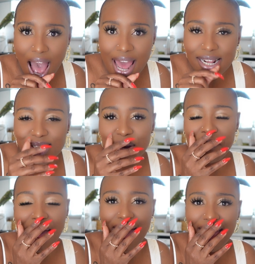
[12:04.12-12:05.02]
I need to go
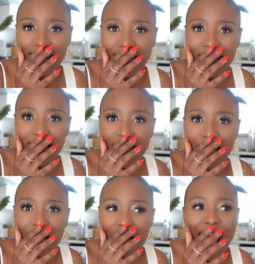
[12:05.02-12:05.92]
back.
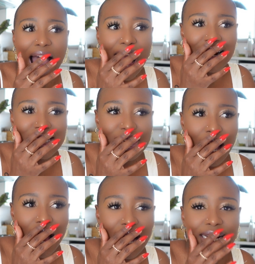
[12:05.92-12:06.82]
I
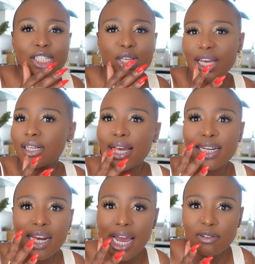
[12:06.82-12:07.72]
need to get like
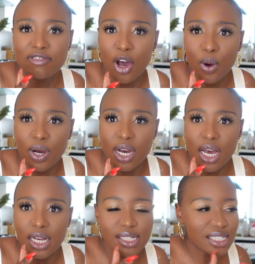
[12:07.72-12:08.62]
9 folk,
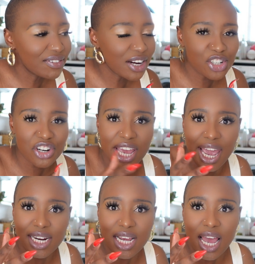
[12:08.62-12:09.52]
700
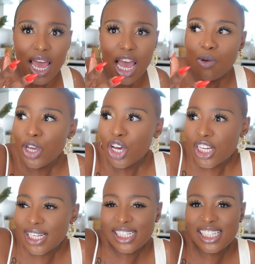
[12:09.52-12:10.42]
head, and we go
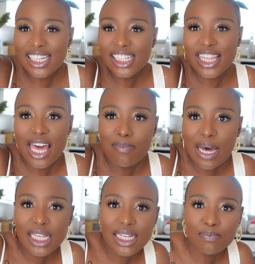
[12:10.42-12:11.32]
sit there
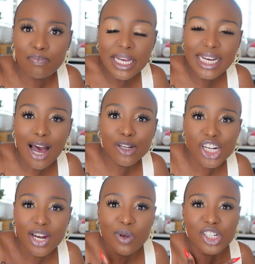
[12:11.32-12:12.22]
by the big couch
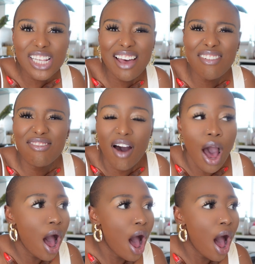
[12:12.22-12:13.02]
and we just have a